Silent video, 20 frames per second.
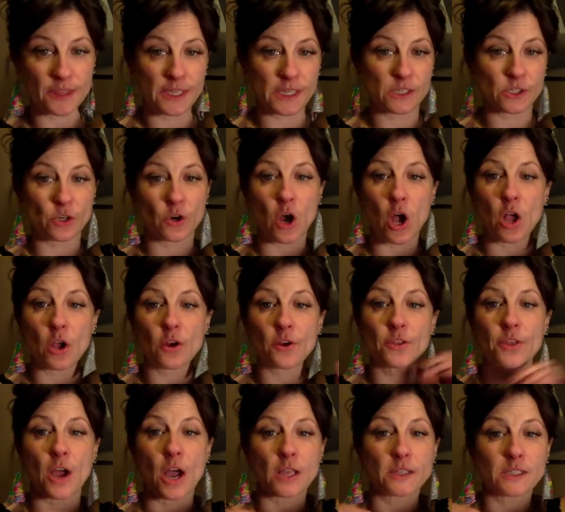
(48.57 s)
These are all her
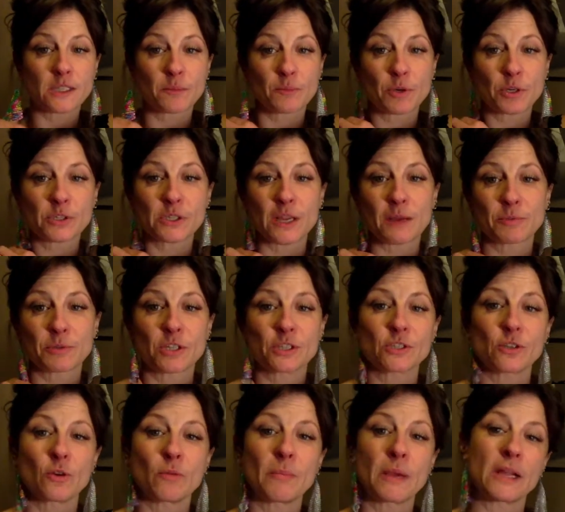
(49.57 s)
thoughts and perceptions.
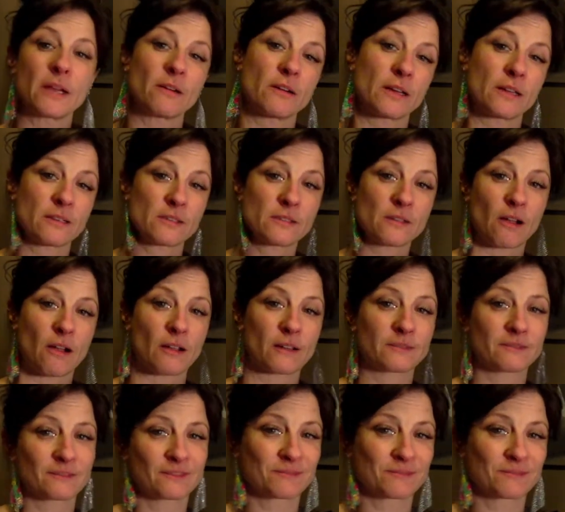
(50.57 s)
Oh, my earring is caught.